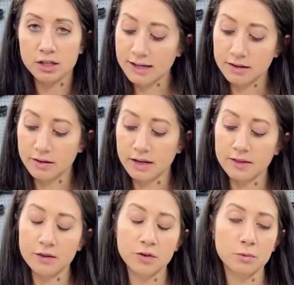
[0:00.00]
Handle
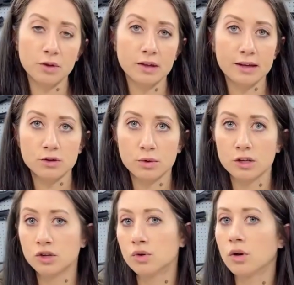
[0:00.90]
anything from really like
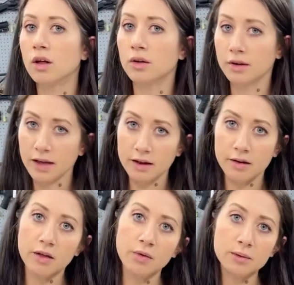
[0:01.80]
22 all
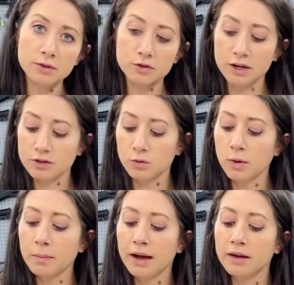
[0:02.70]
the way up to 300
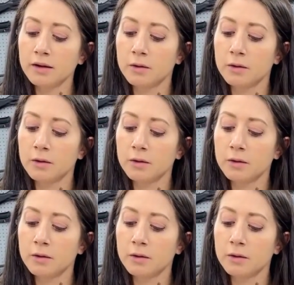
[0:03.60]
Win Mag.